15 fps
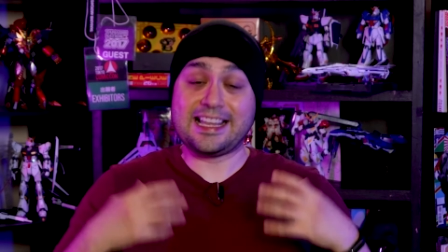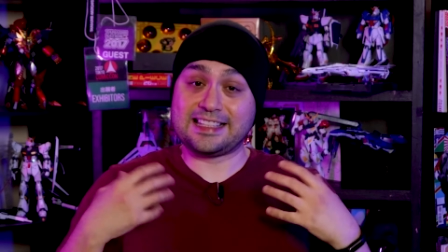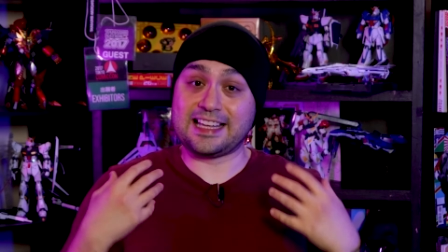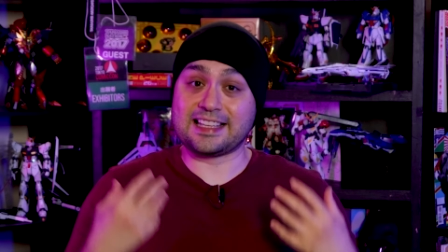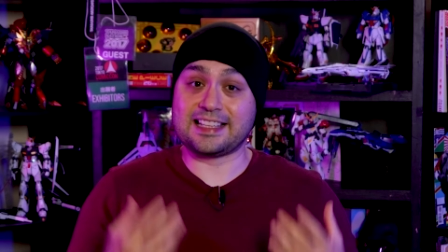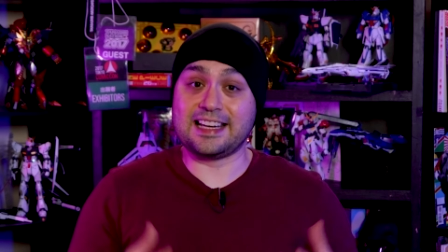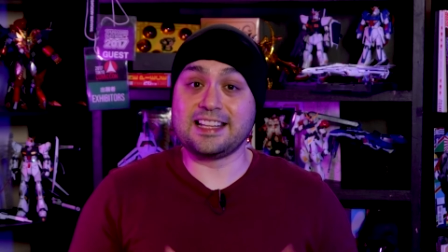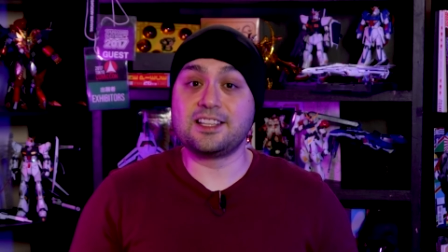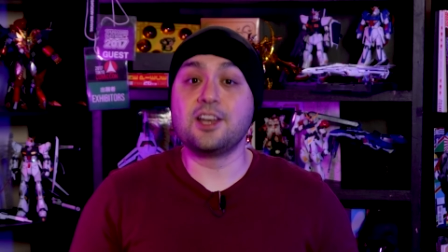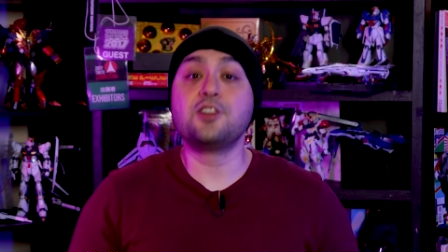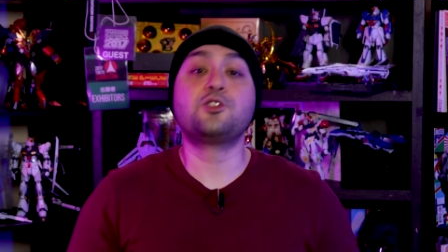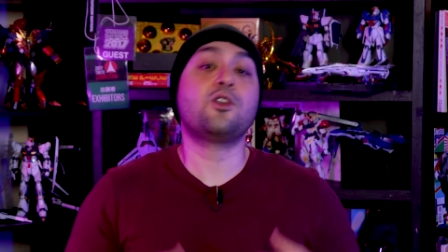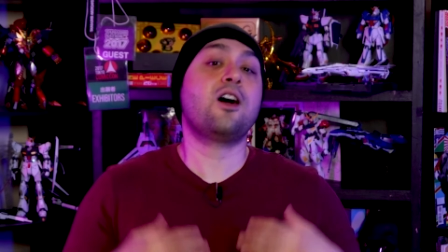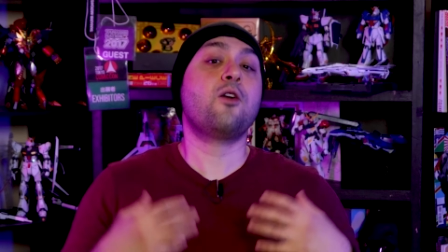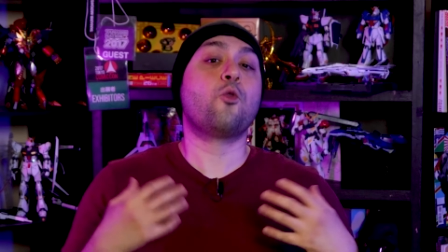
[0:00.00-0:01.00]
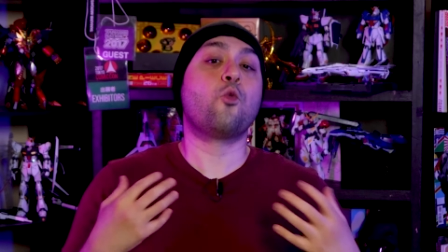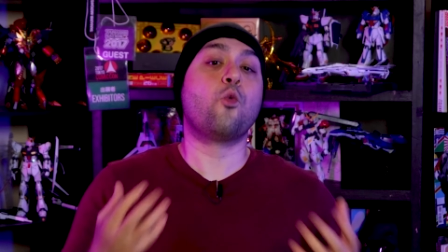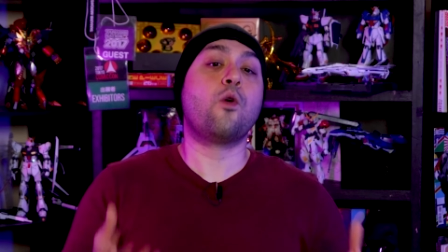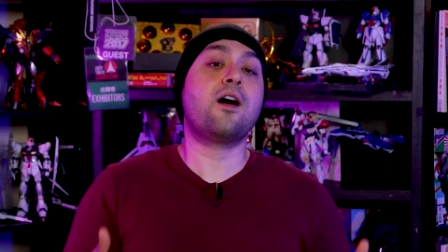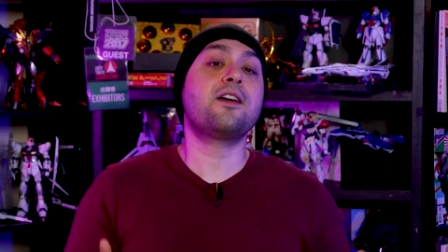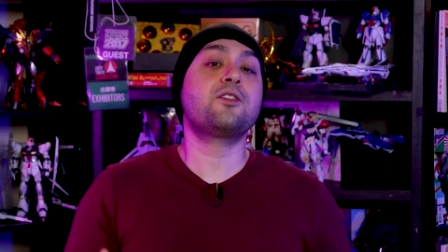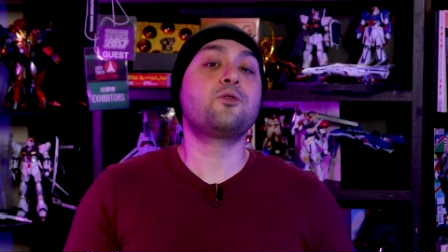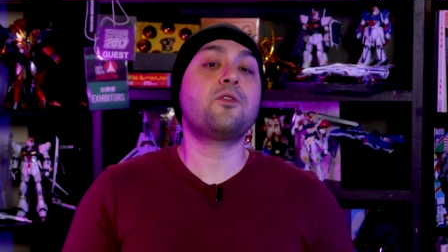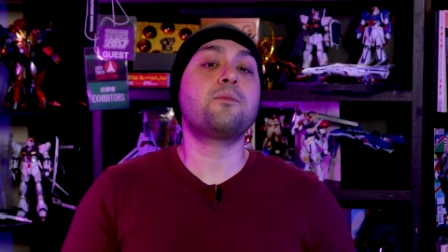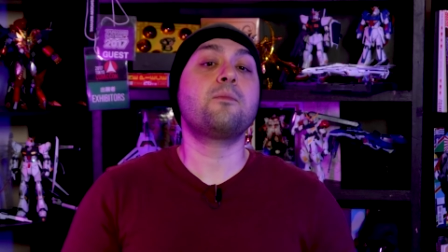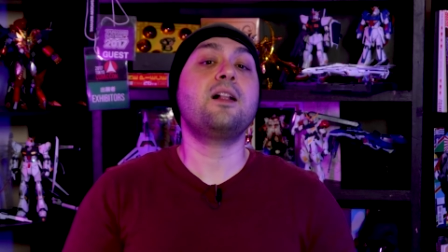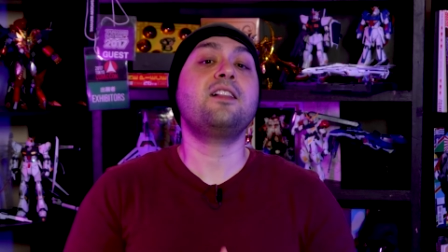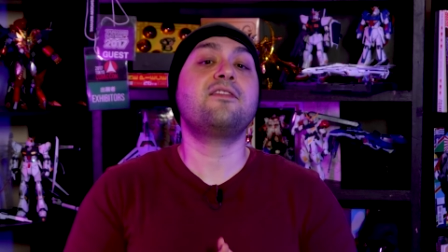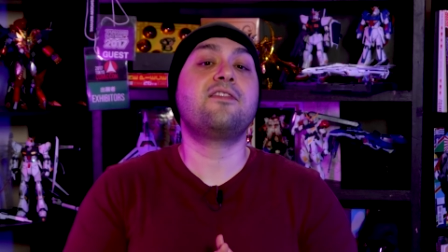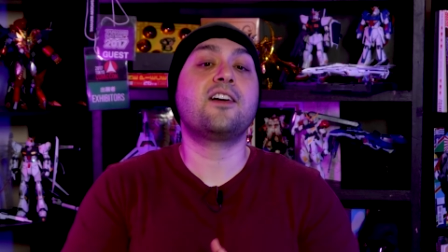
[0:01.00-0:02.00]
that lead to a wardrobe
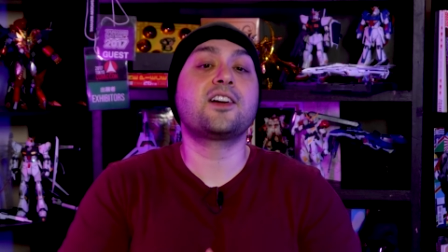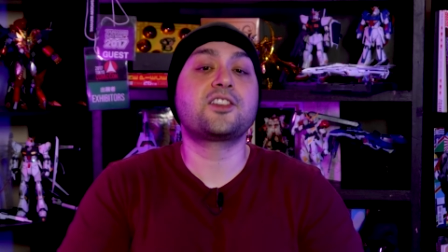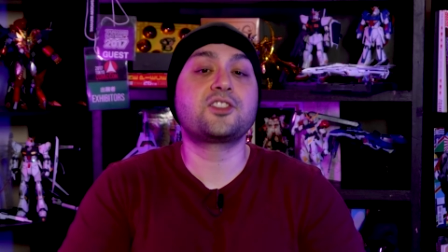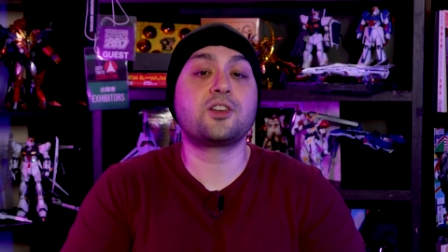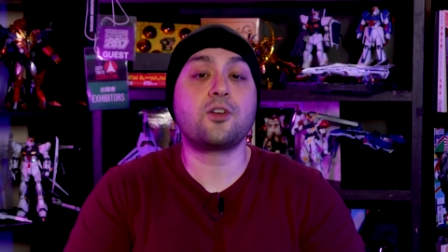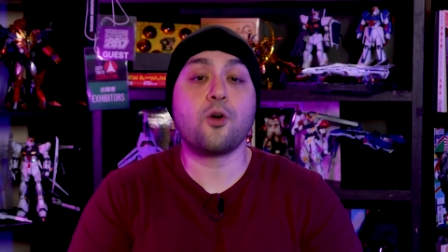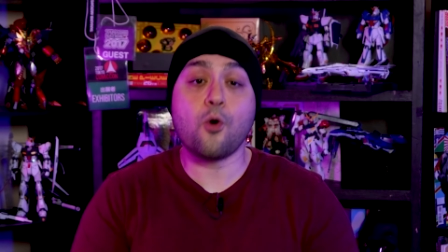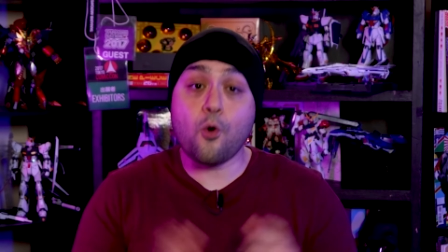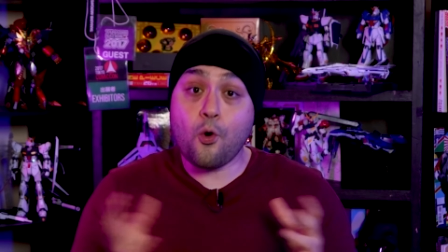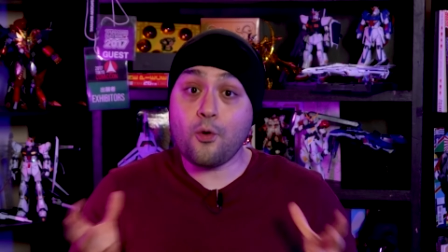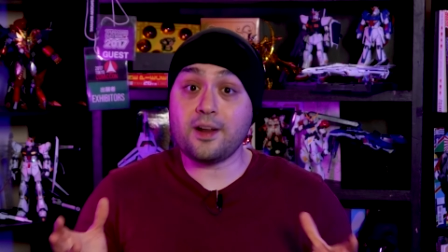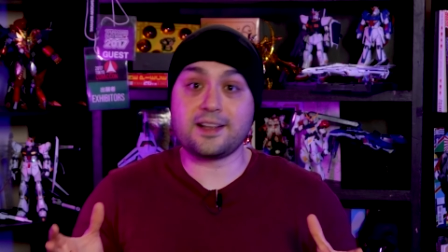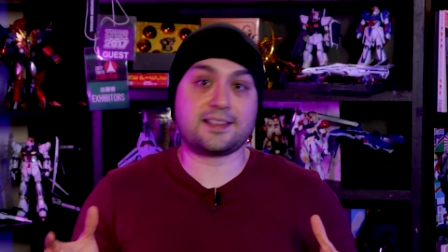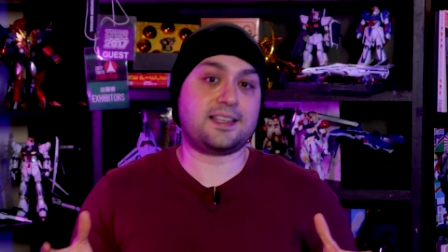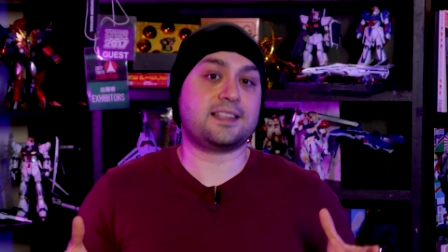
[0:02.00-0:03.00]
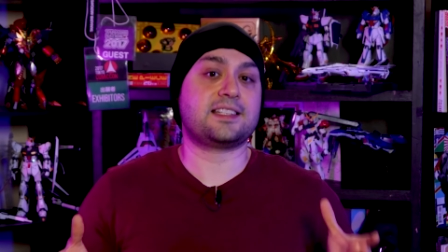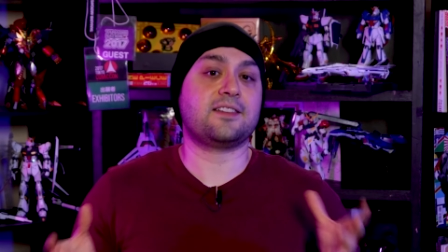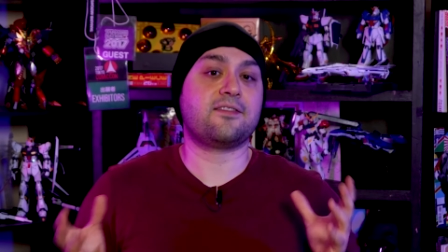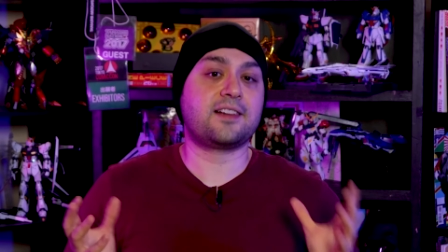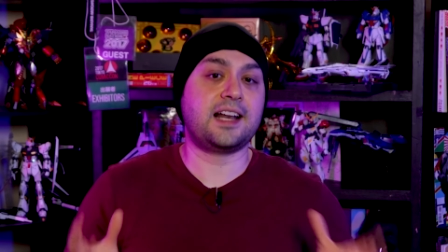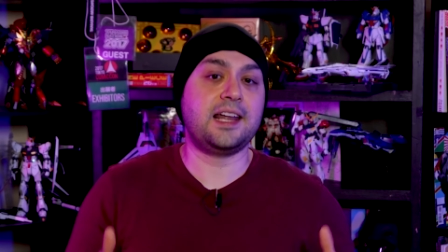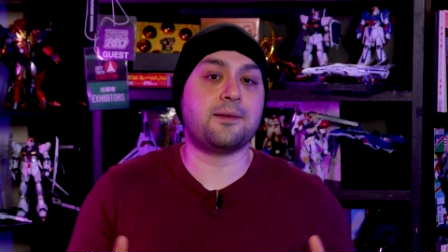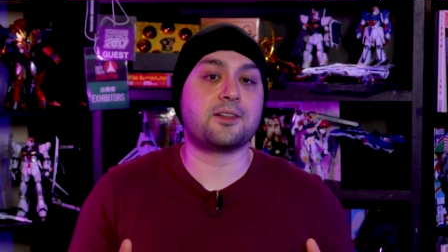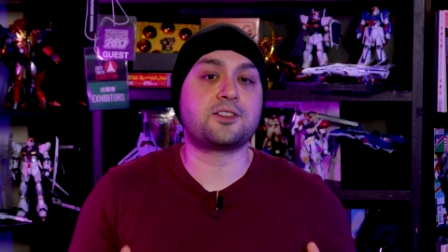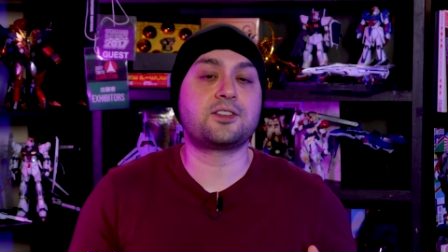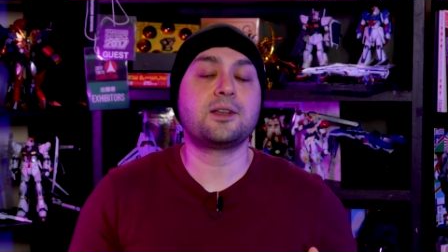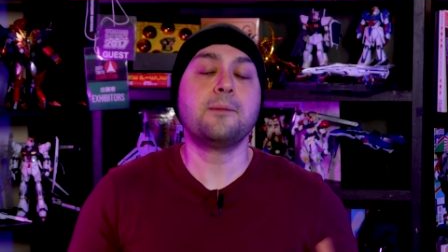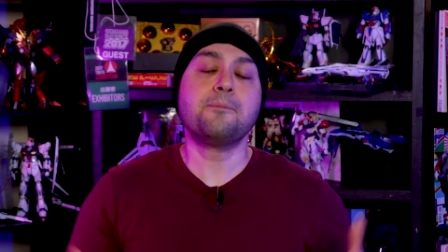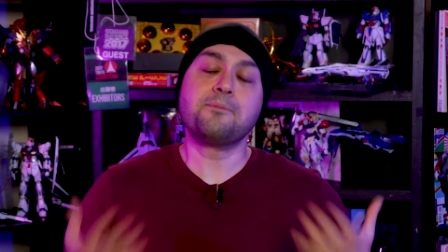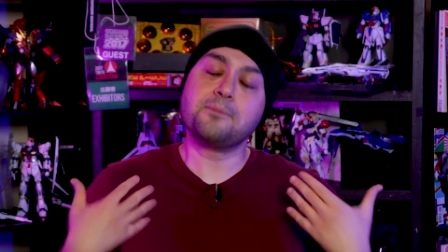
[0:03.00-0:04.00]
malfunction or excessive
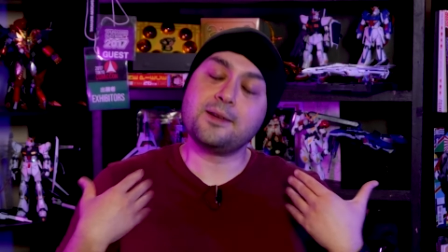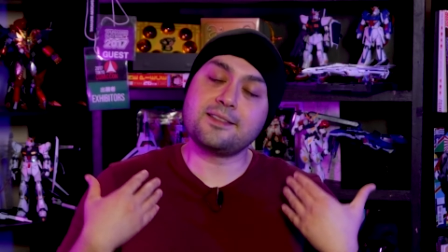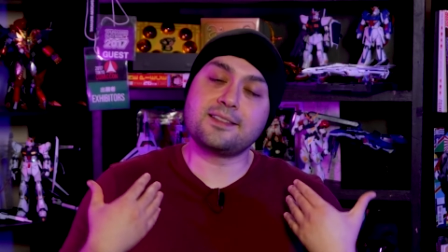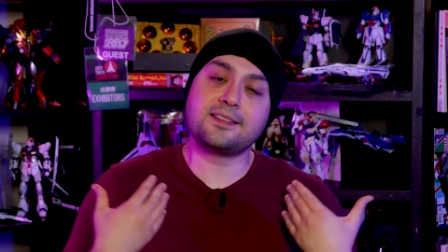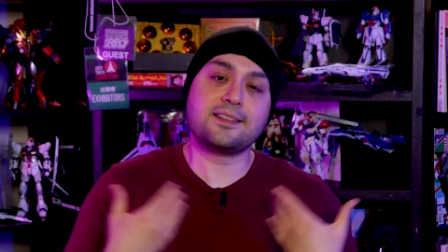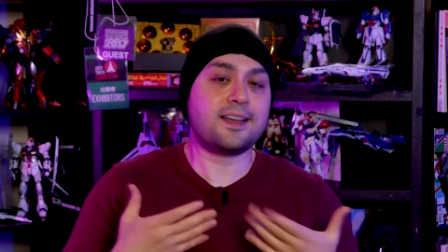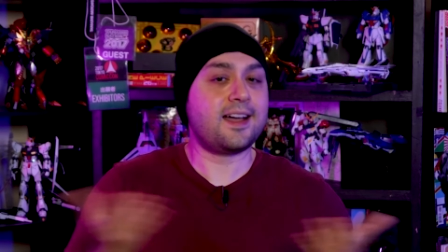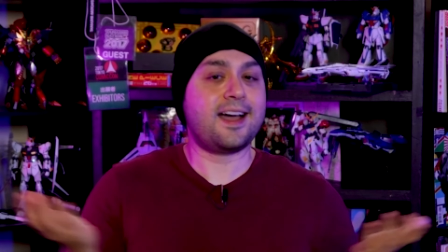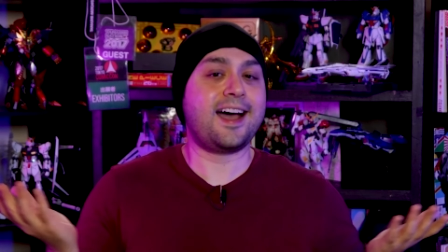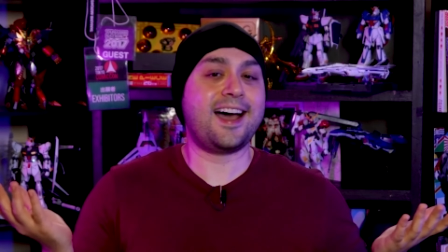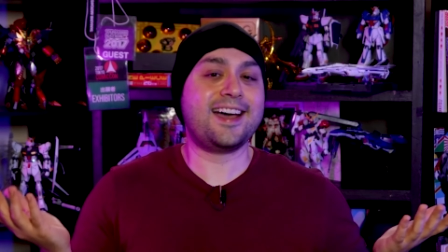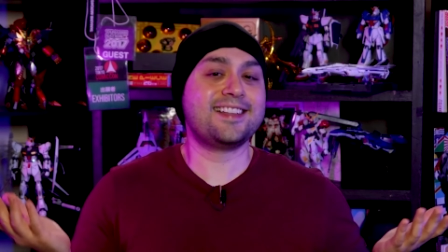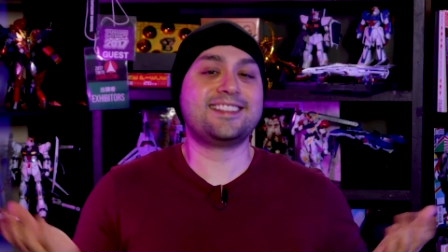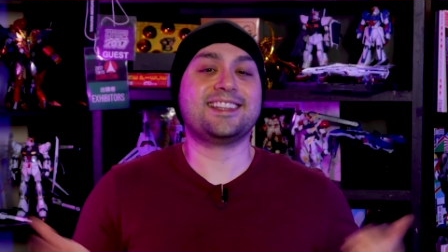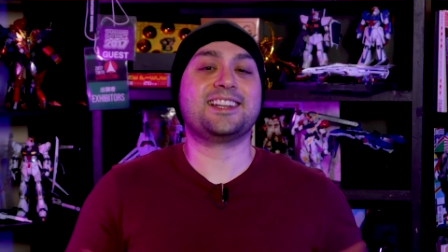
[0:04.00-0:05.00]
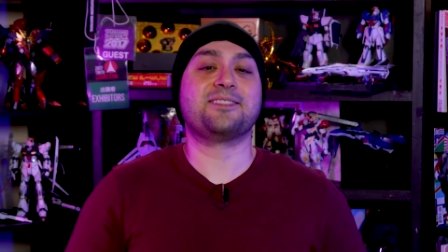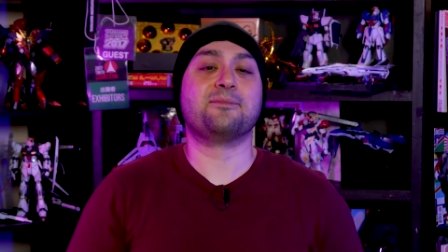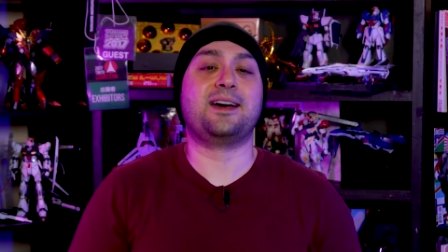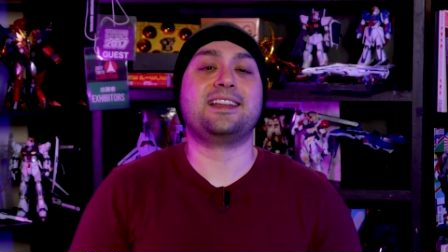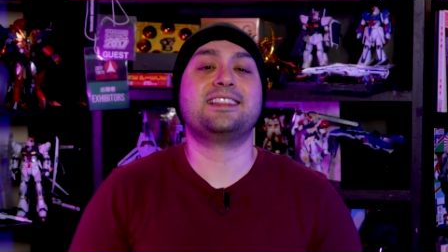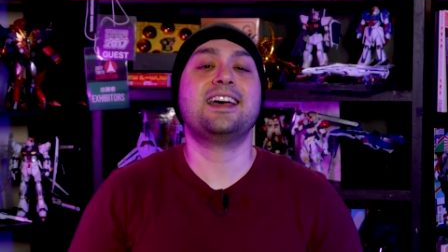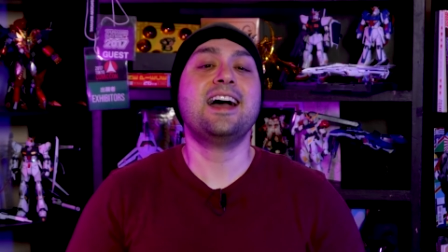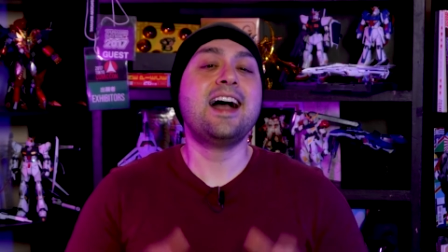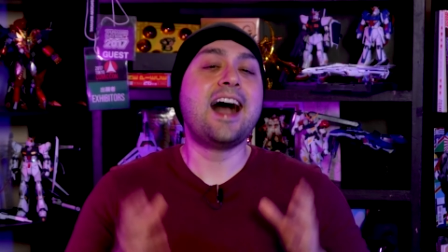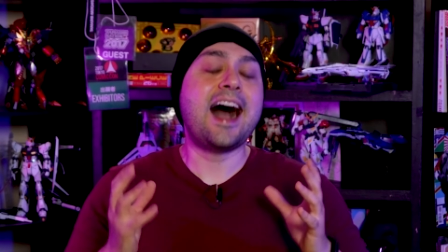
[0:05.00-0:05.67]
cleavage. But I didn't mind.